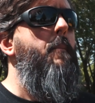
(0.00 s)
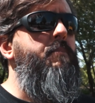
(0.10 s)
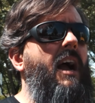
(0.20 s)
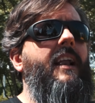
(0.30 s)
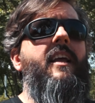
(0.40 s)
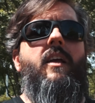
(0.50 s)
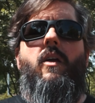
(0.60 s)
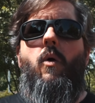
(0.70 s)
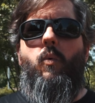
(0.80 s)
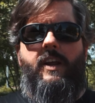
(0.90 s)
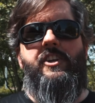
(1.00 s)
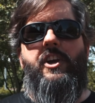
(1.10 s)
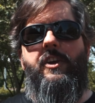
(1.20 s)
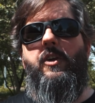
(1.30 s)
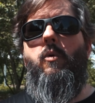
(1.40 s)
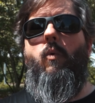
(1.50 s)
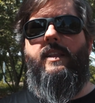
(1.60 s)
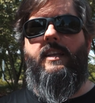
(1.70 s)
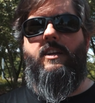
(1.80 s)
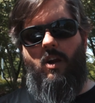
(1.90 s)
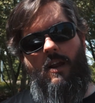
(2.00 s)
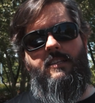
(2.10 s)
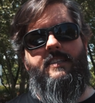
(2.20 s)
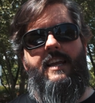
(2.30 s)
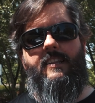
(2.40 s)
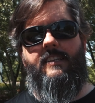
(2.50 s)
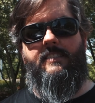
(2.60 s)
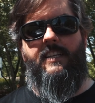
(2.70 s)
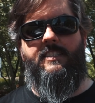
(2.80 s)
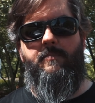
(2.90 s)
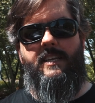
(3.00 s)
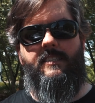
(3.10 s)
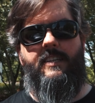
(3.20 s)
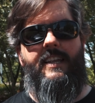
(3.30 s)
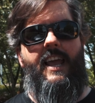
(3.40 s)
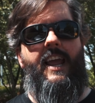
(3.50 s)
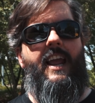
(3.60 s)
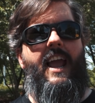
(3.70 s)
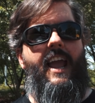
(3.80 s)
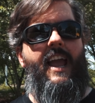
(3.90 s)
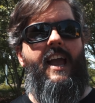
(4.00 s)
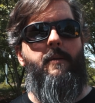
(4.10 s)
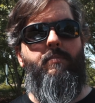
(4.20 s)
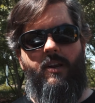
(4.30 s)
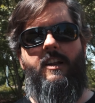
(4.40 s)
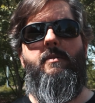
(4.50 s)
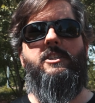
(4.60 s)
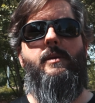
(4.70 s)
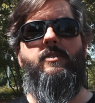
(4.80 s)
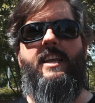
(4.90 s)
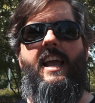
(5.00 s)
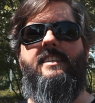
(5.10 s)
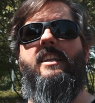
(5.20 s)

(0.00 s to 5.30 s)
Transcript: But we're going to show you what the current state of this system is today and put it in a bunch of people's hands.